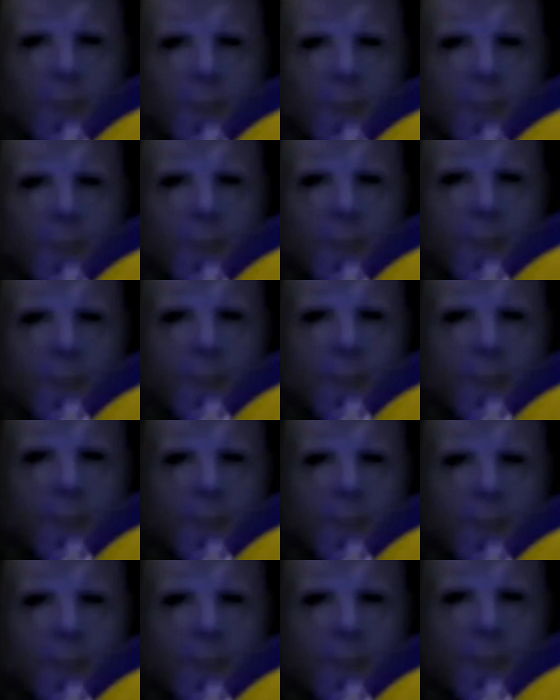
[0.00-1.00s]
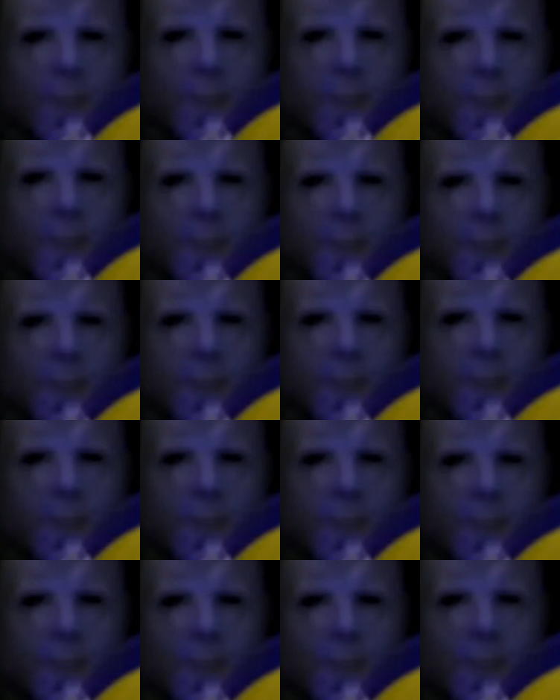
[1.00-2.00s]

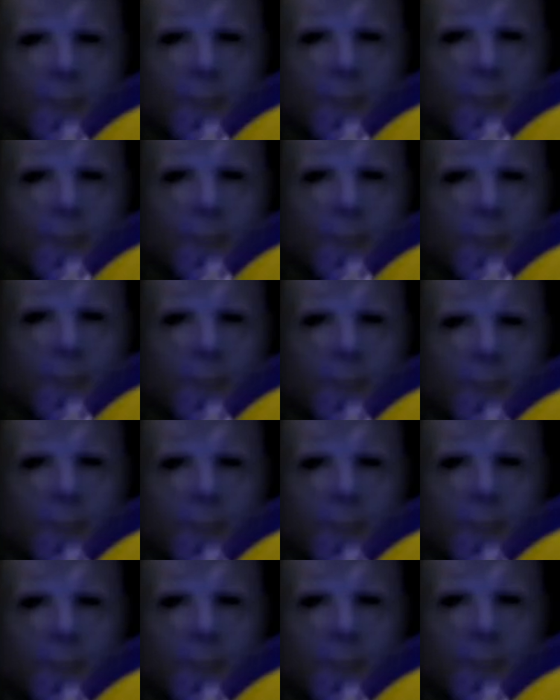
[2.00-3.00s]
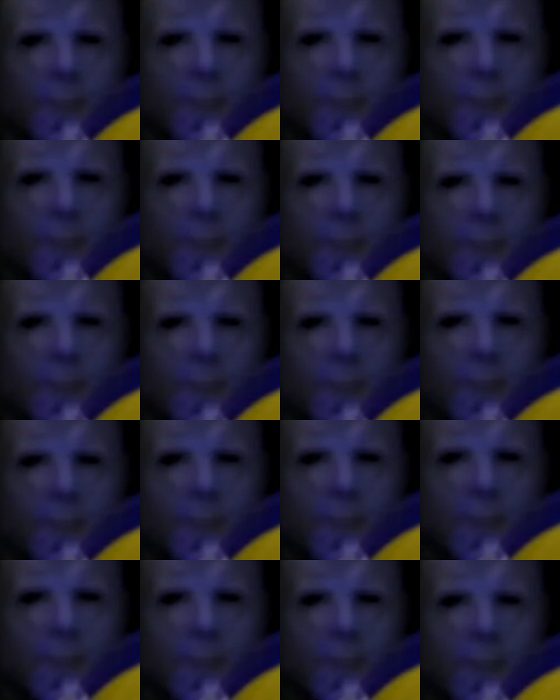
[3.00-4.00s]

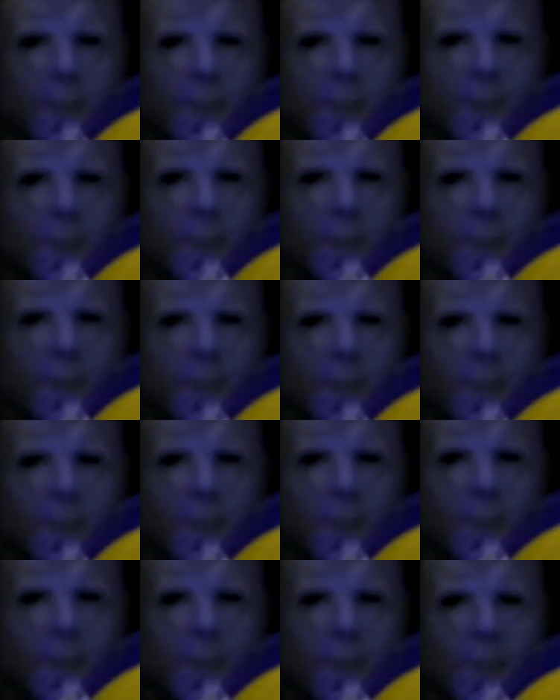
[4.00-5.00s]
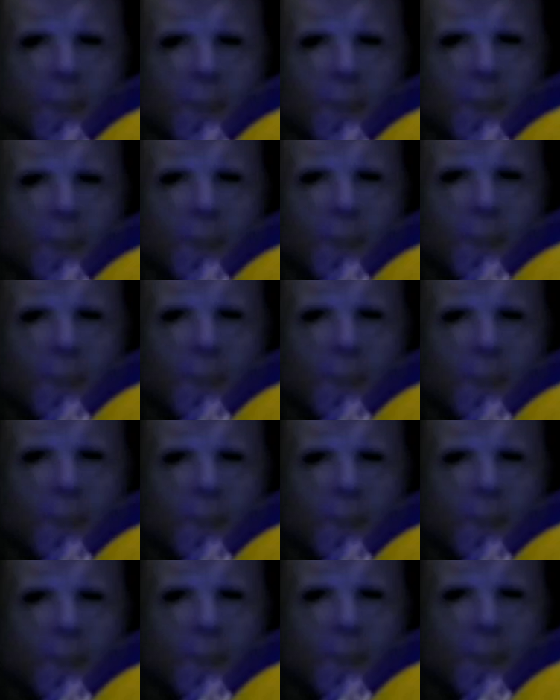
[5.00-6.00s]

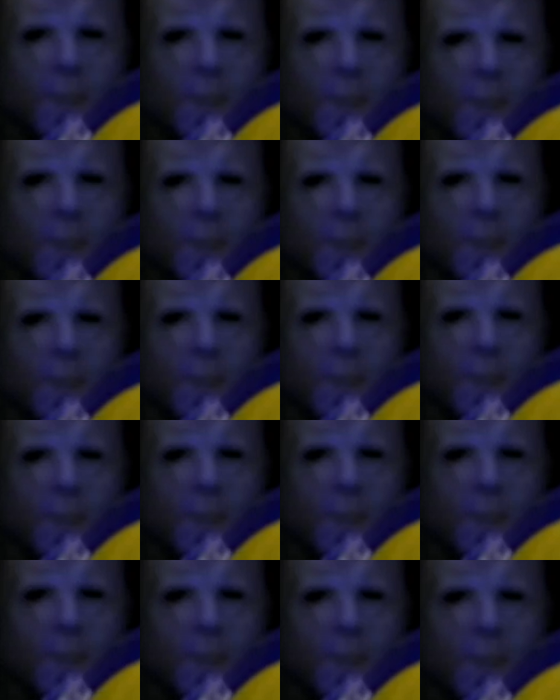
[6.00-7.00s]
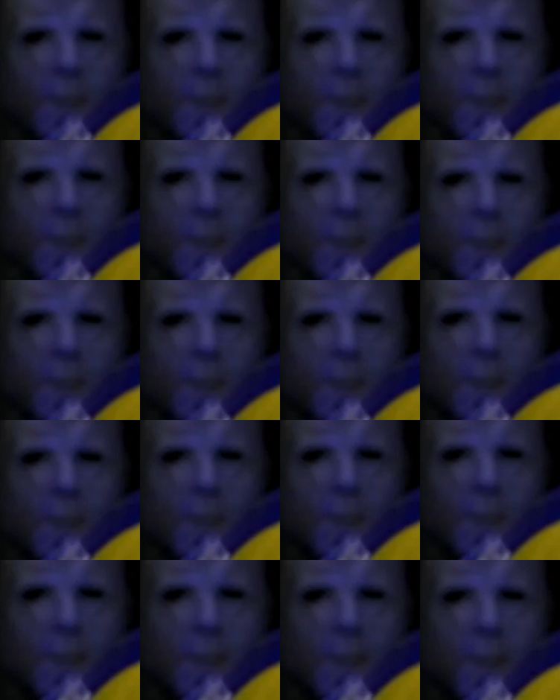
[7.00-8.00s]
(silent)